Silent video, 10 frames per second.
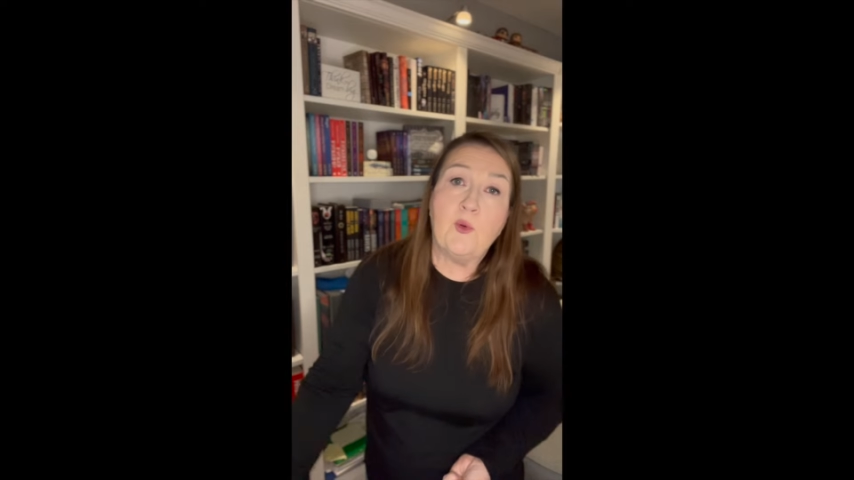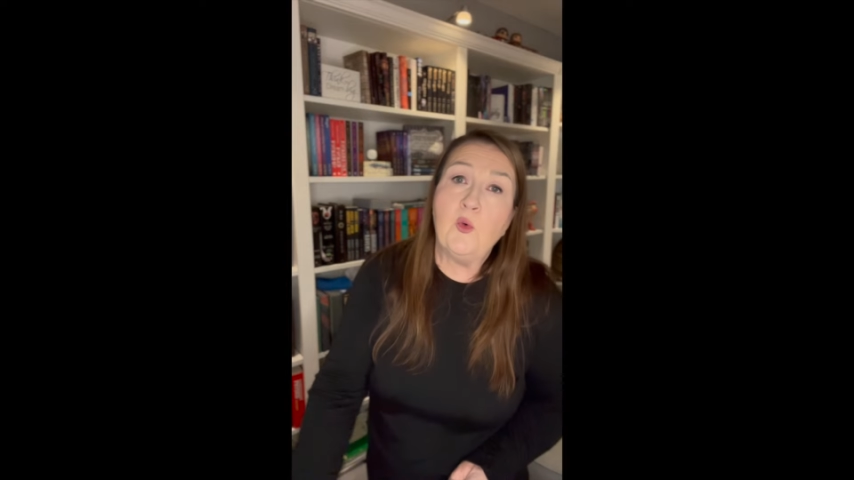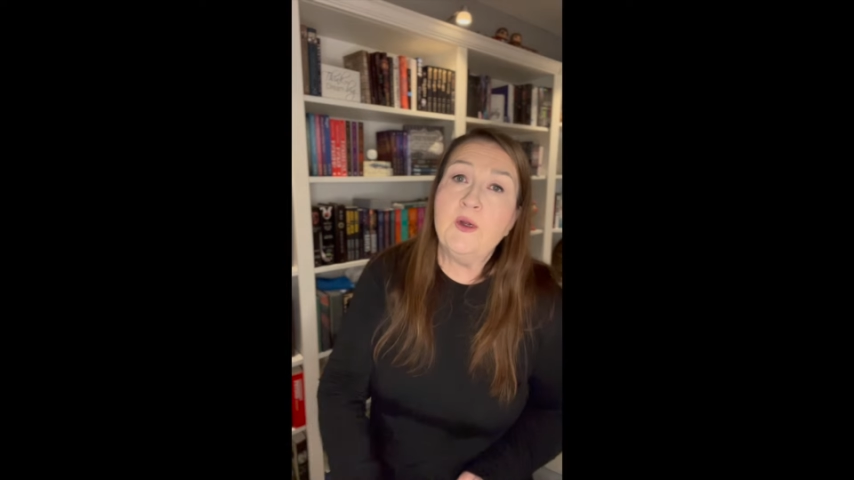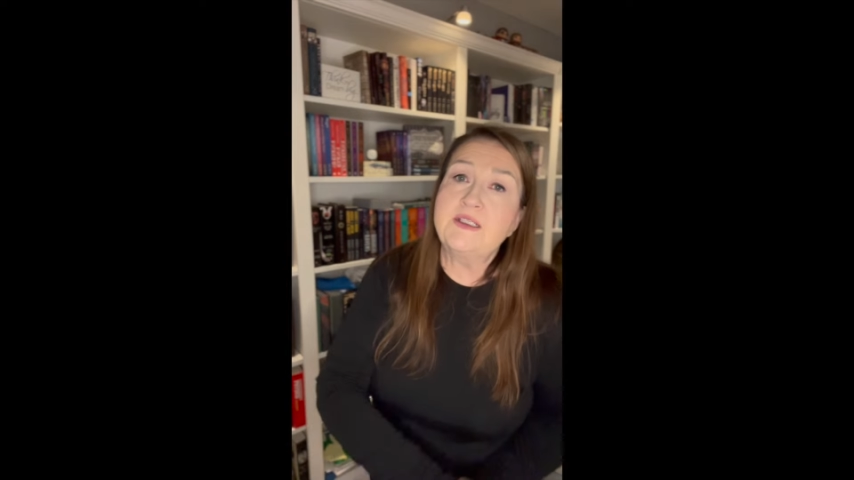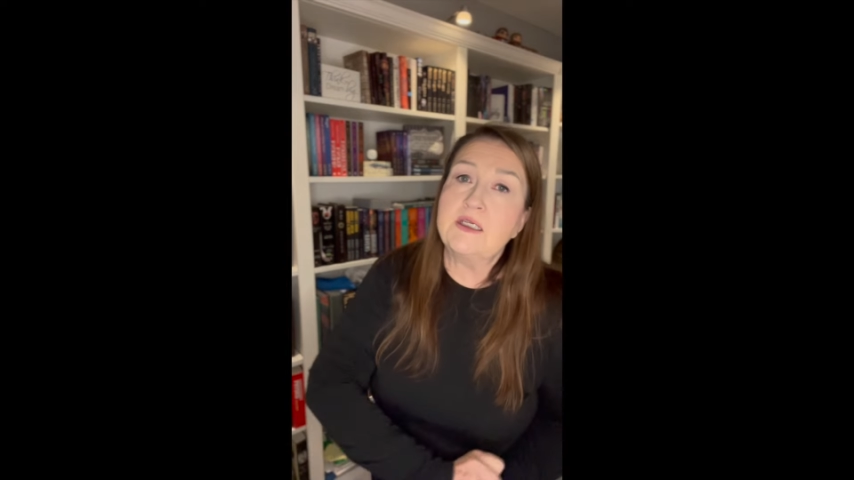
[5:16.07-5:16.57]

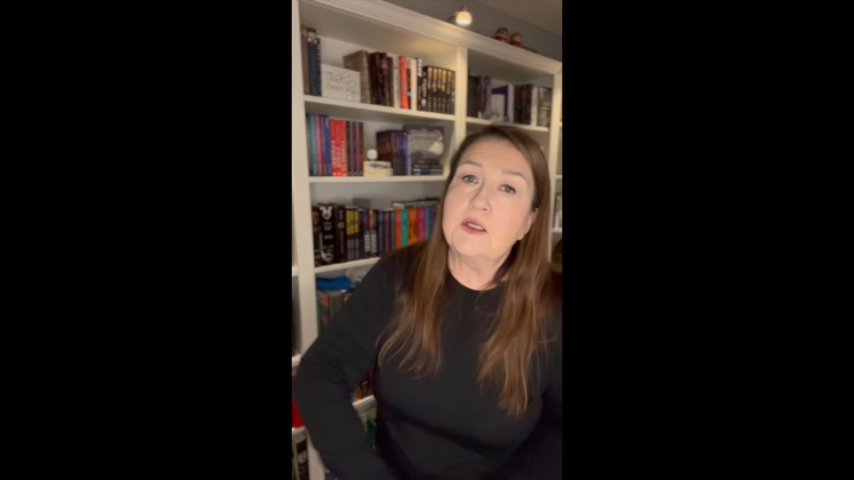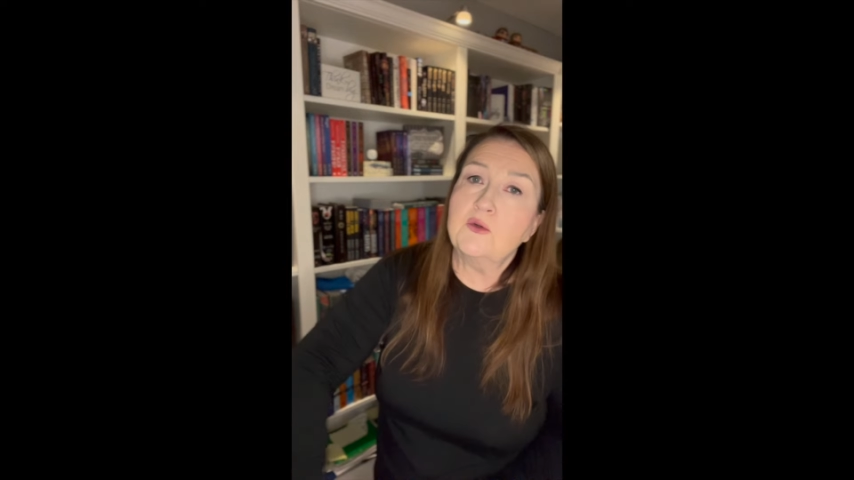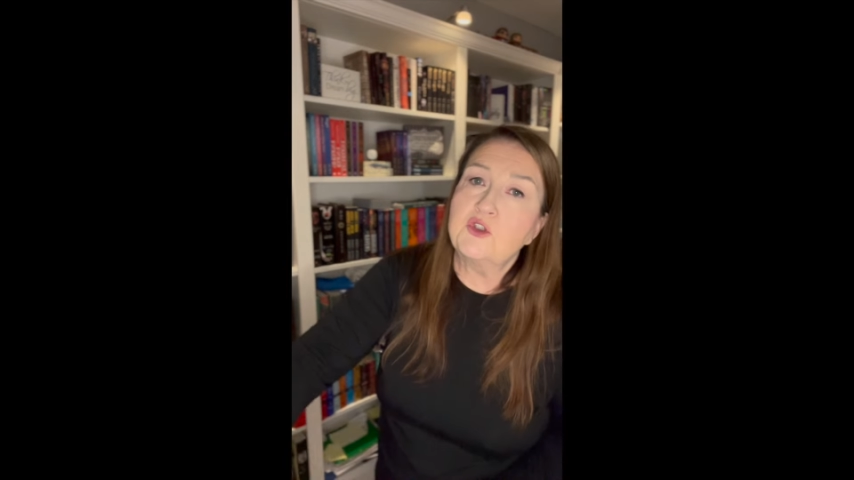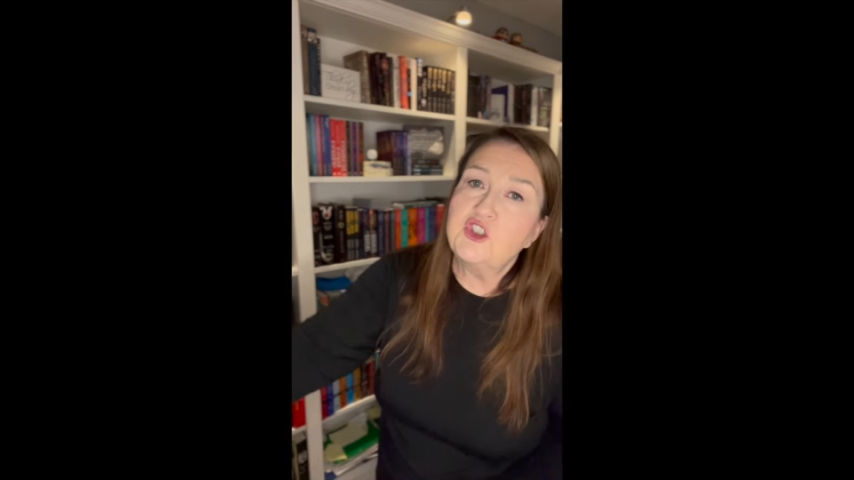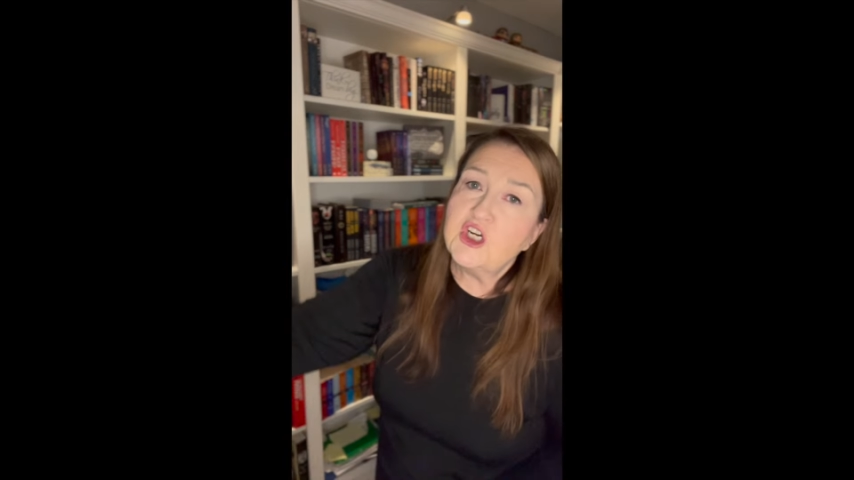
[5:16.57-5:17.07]
pointing
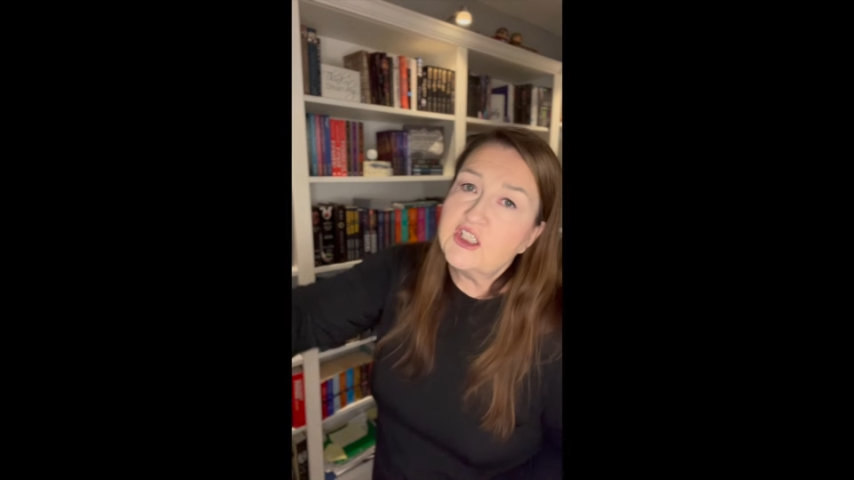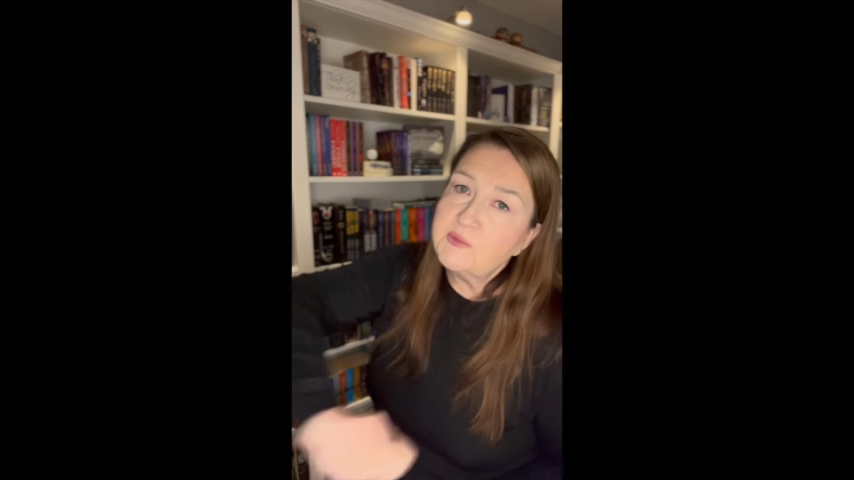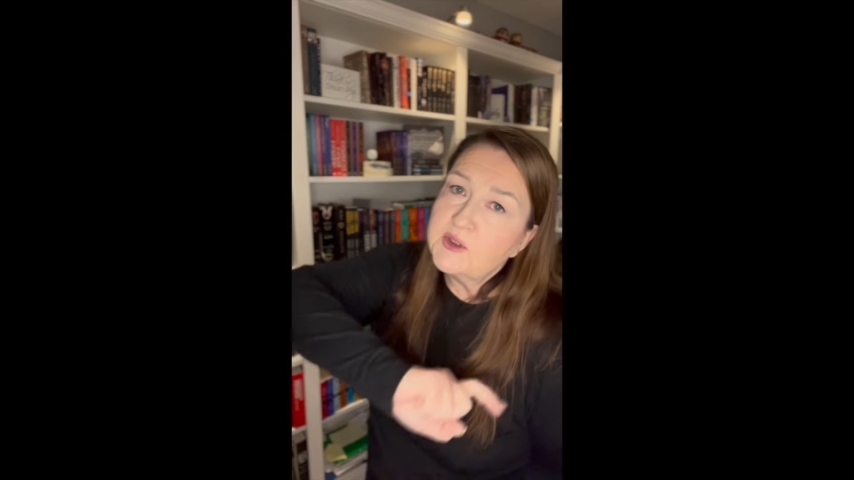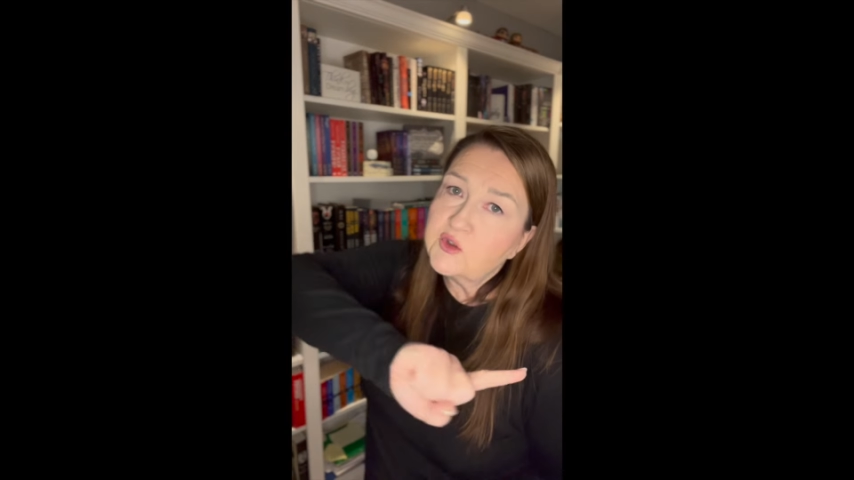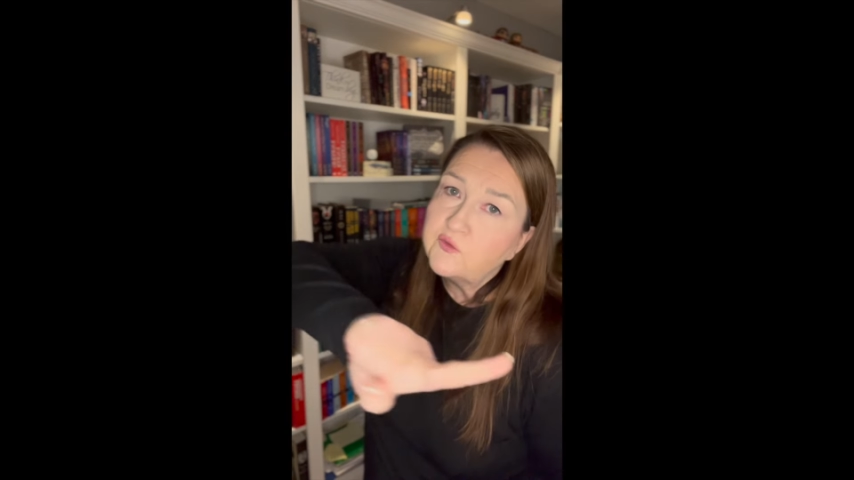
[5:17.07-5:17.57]
those
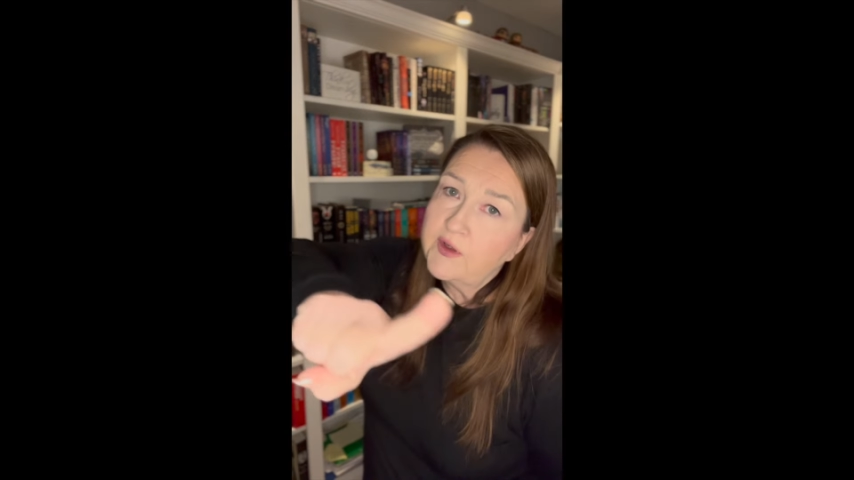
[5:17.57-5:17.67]
judgmental